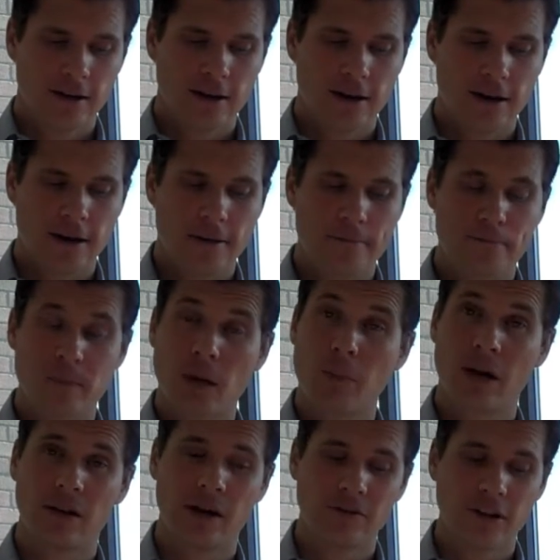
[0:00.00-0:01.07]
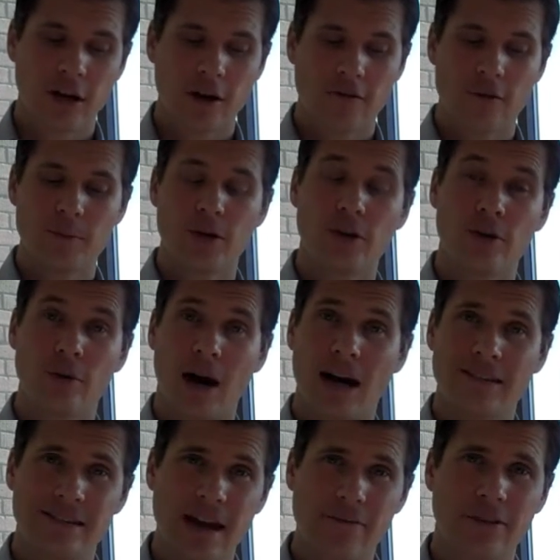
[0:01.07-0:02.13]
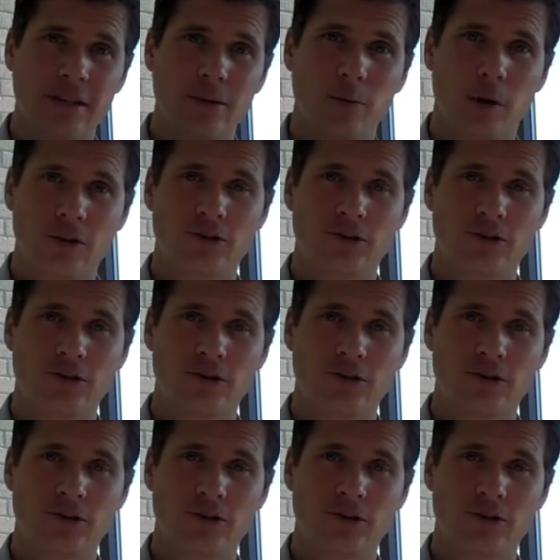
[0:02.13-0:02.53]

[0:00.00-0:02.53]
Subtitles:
But I'd love to hear from you. I definitely